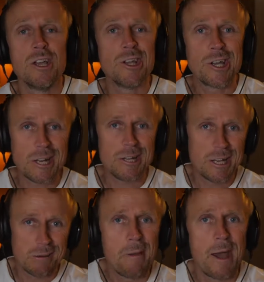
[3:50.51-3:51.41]
You're gonna
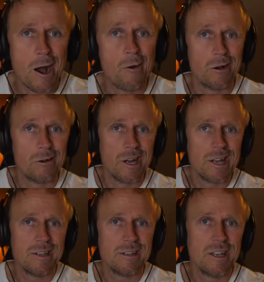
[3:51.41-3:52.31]
need power,
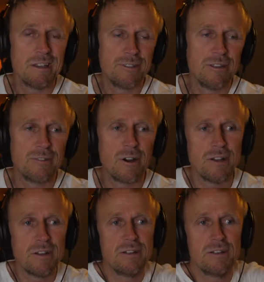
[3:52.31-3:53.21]
right? If you've
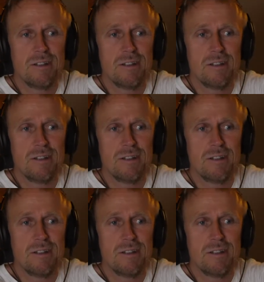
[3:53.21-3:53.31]
got